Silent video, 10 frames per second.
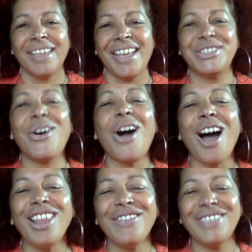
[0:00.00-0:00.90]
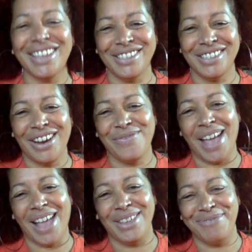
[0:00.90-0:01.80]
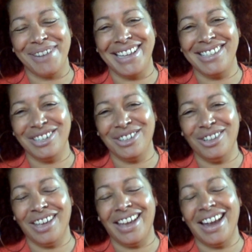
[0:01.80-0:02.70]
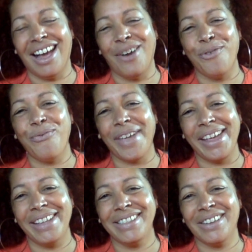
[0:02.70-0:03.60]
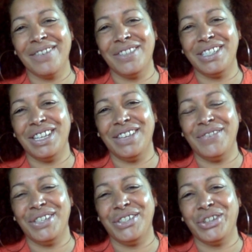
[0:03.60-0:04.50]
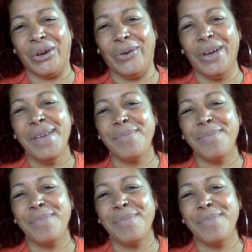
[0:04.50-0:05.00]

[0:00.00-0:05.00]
So, all of these are valid ways to look at how fans of the TV show